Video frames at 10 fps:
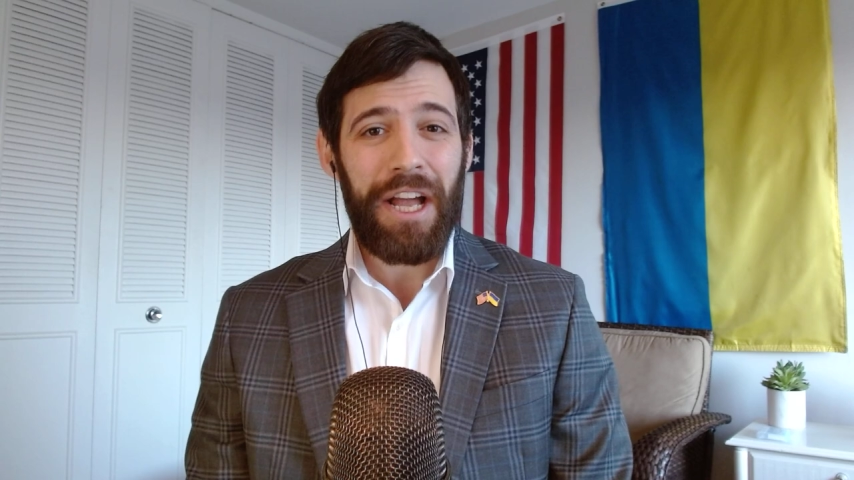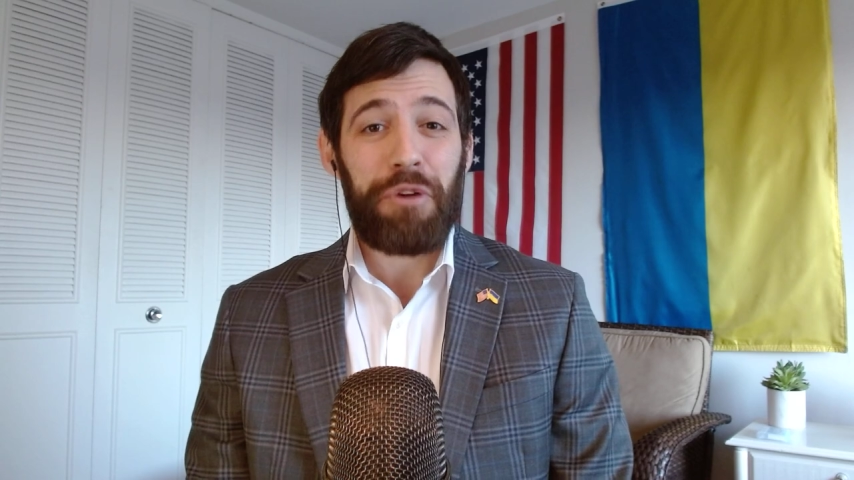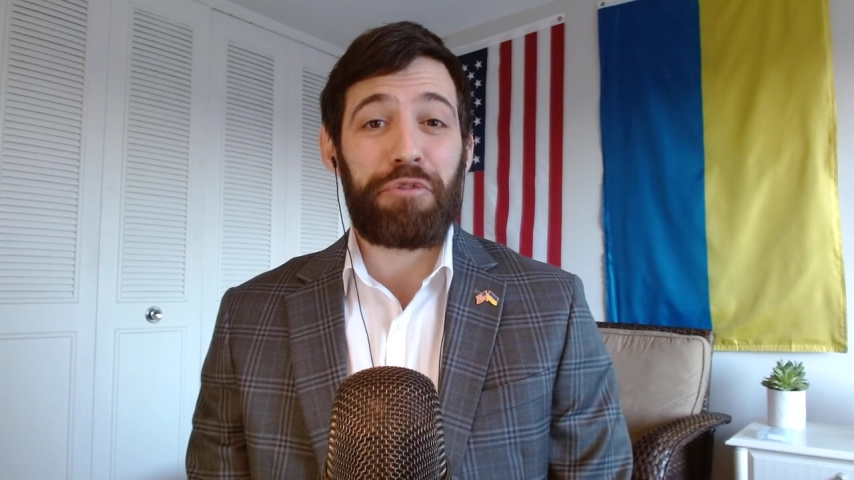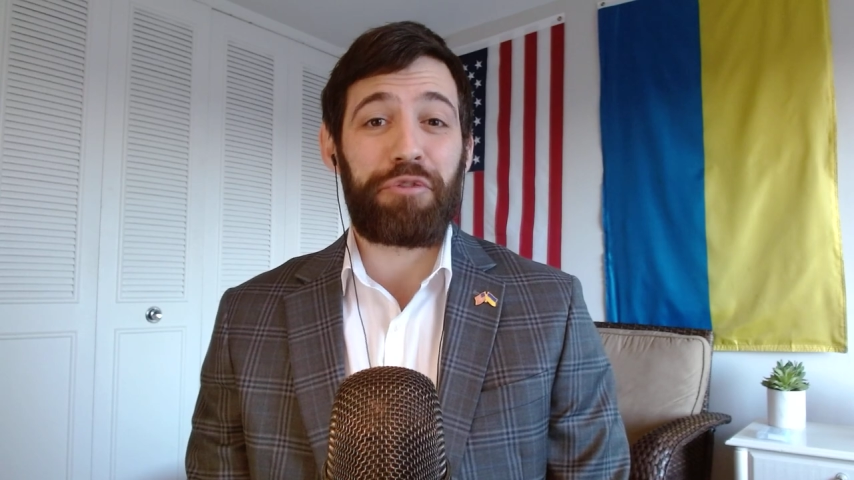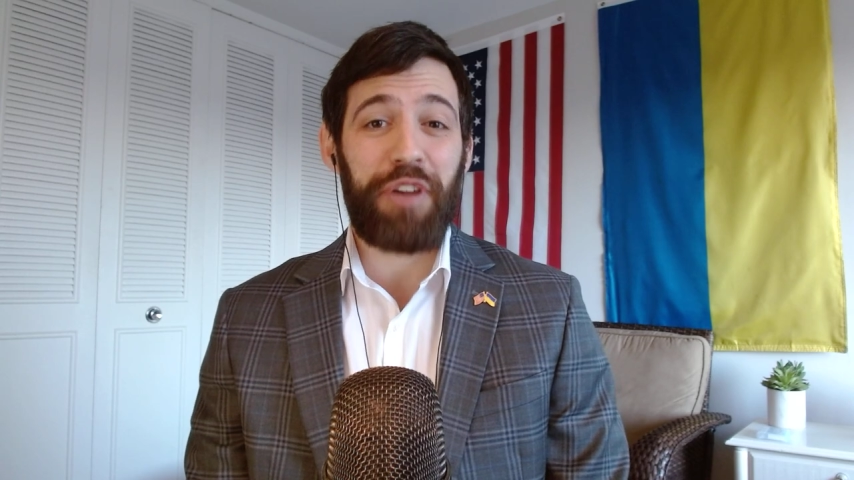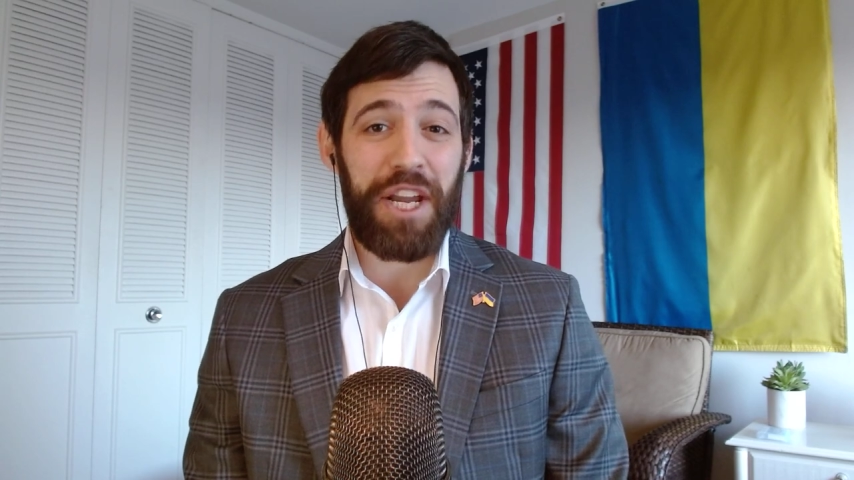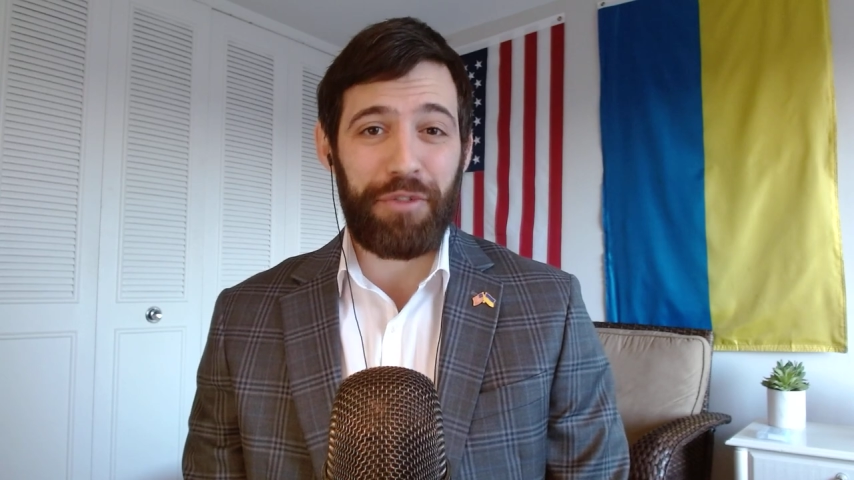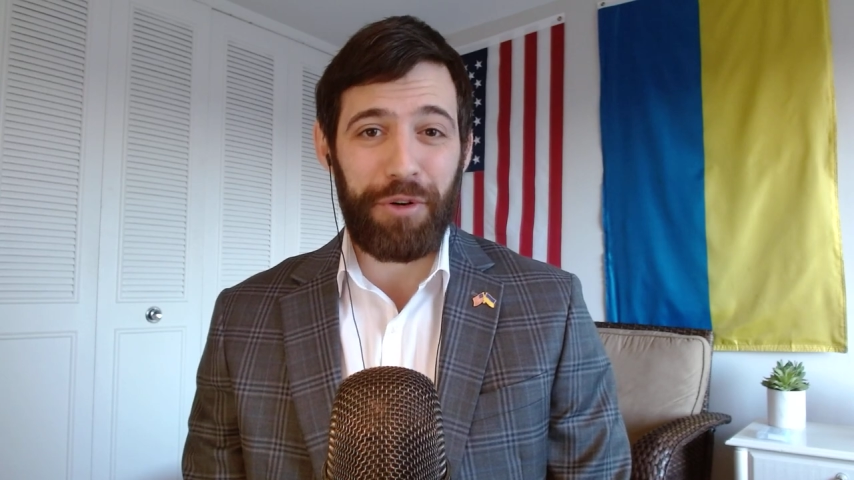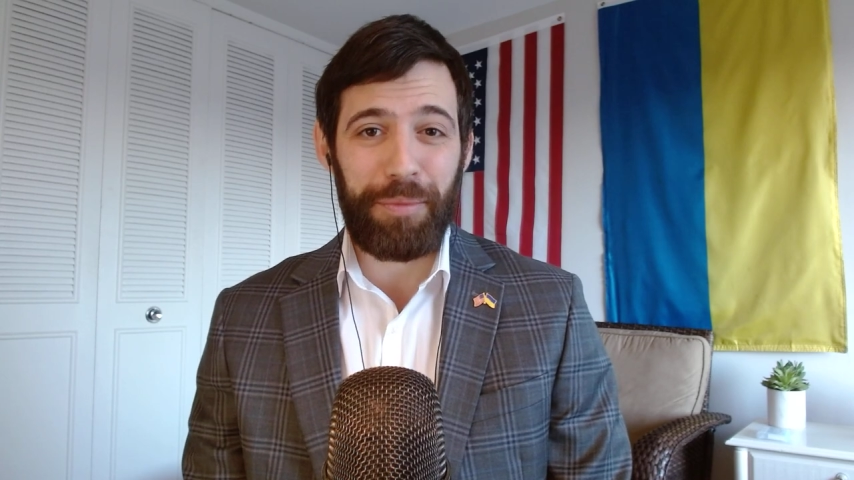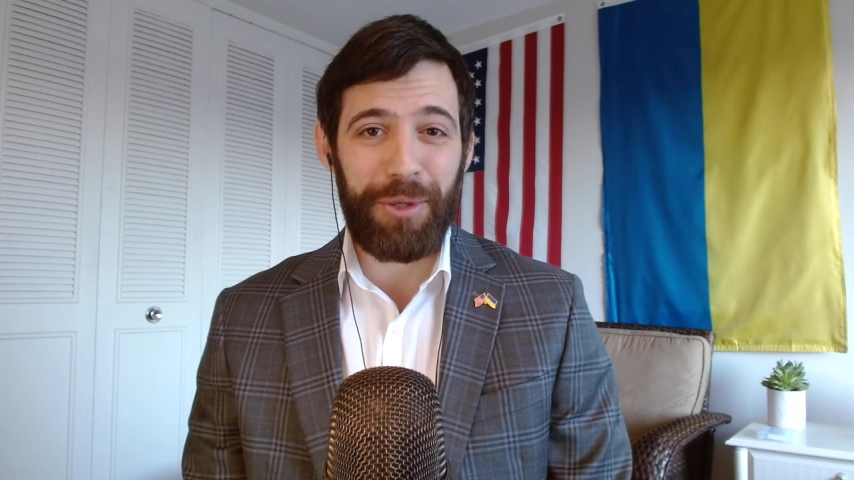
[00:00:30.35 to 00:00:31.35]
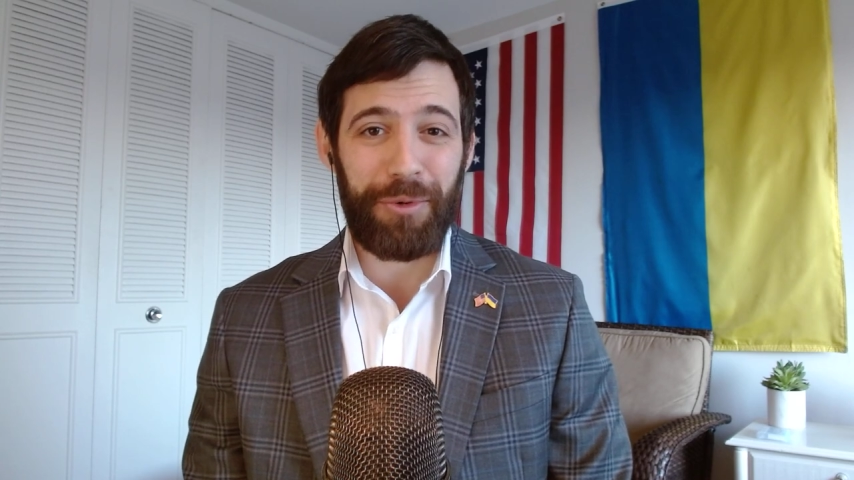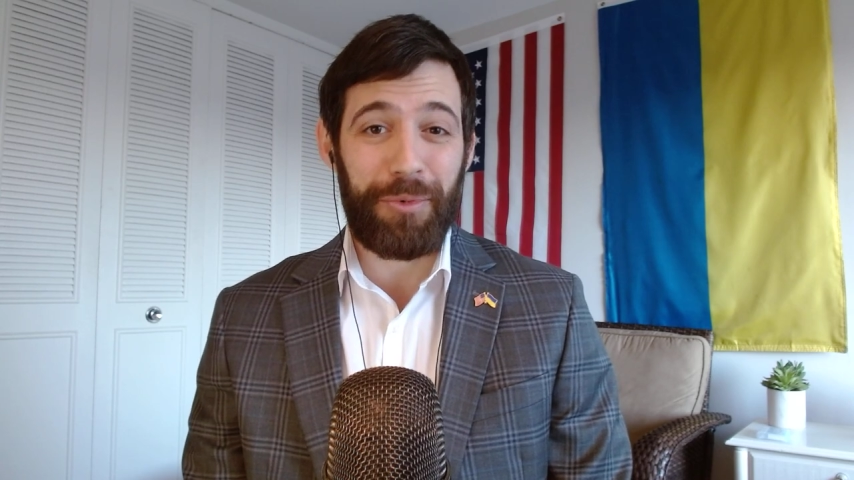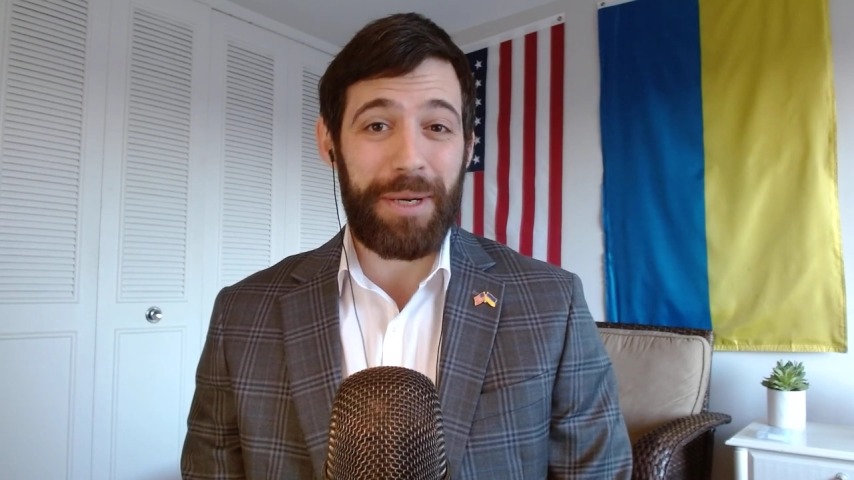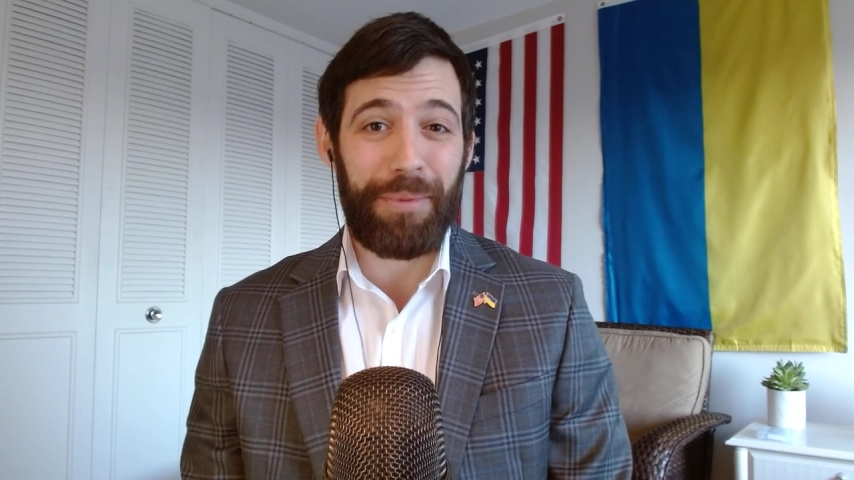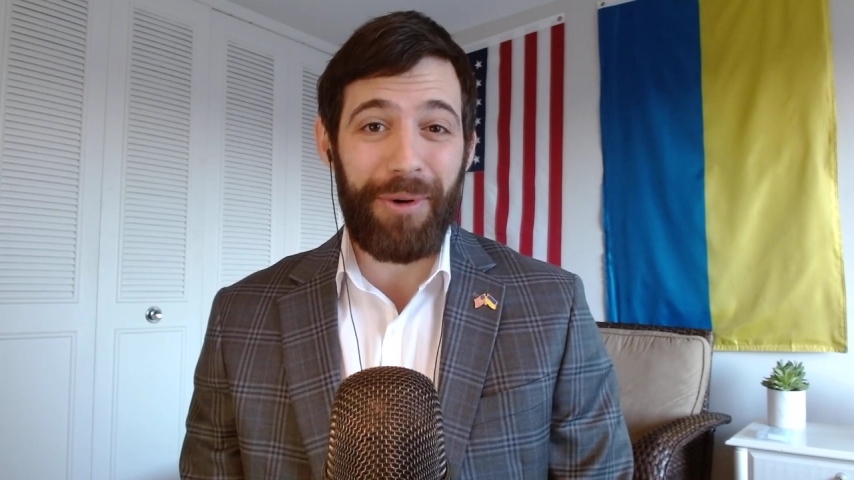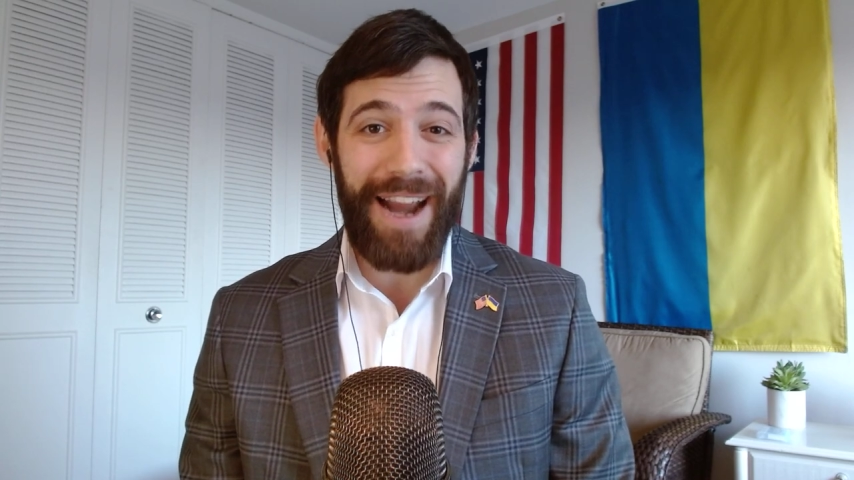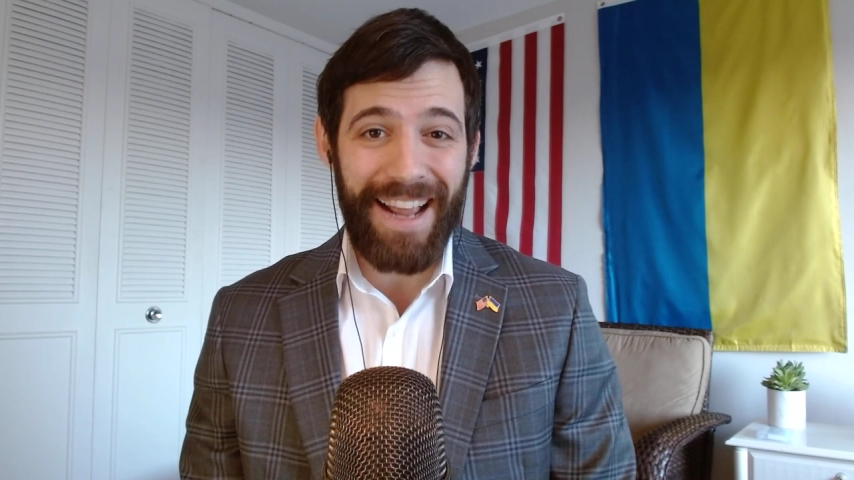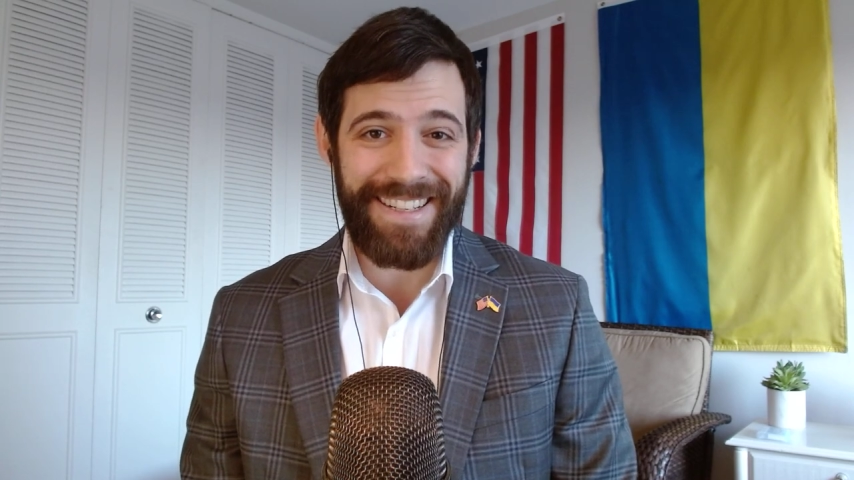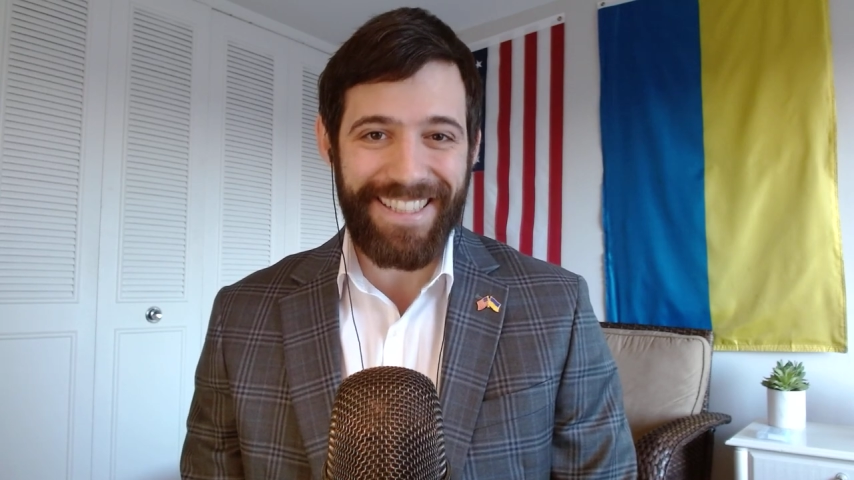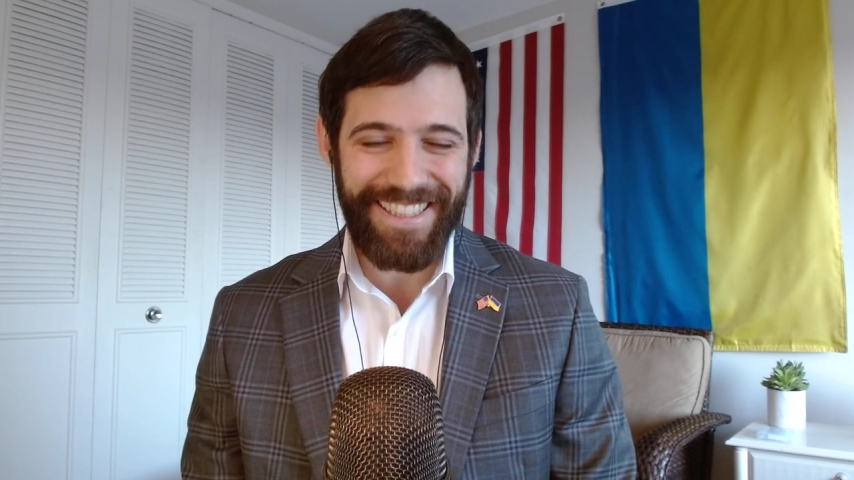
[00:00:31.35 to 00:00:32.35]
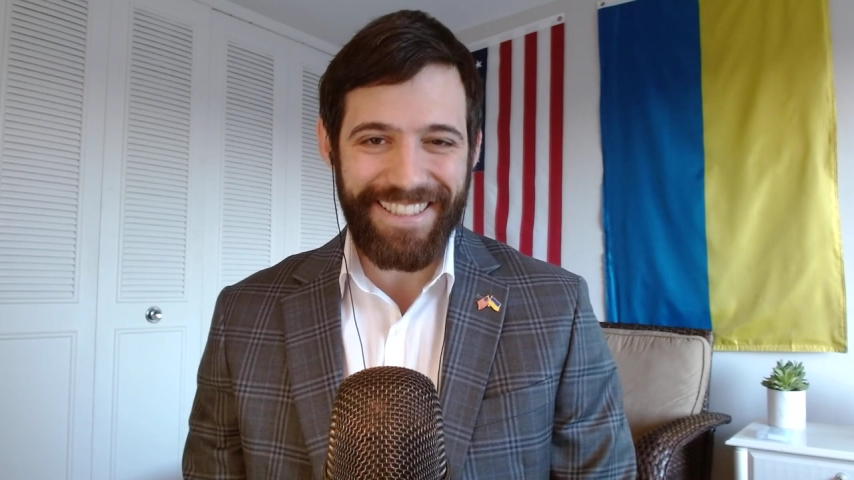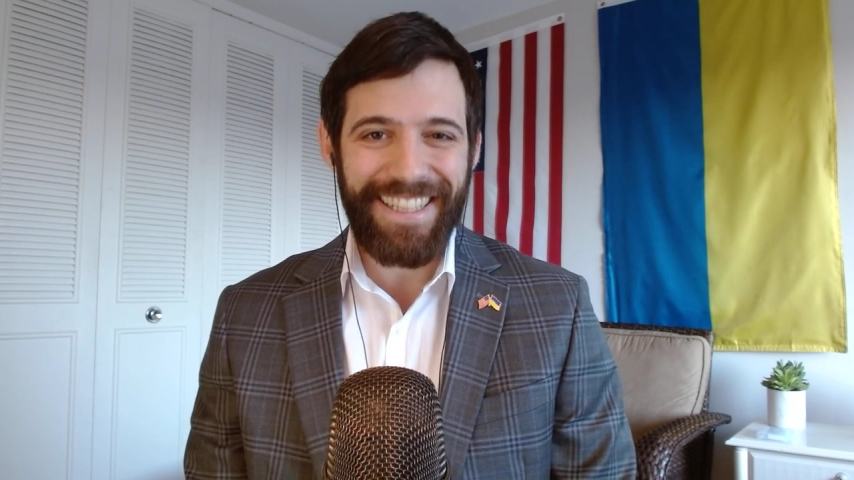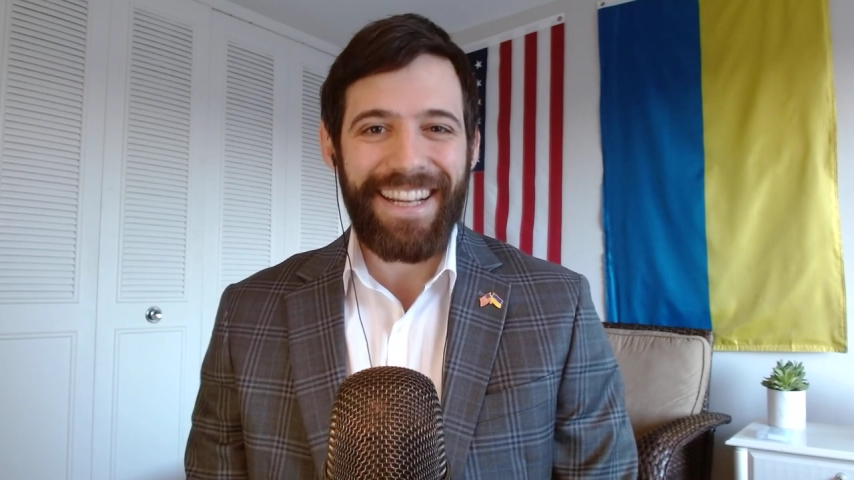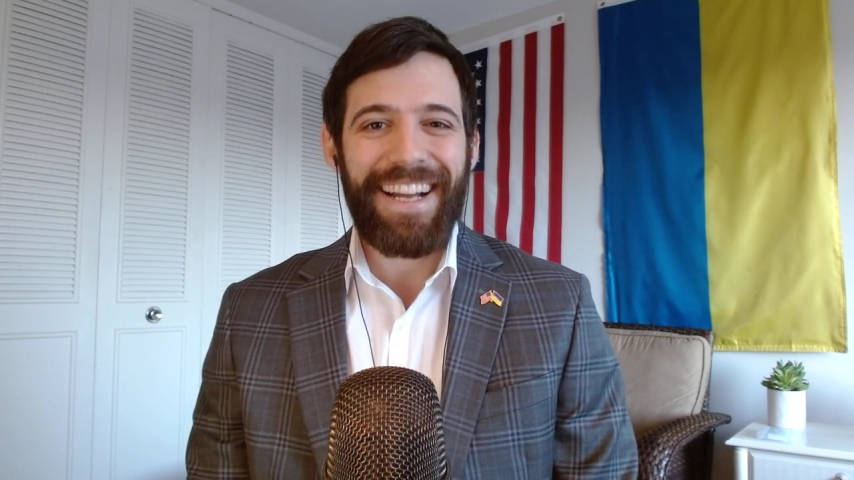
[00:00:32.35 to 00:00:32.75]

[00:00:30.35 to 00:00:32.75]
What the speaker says: favorable rebranding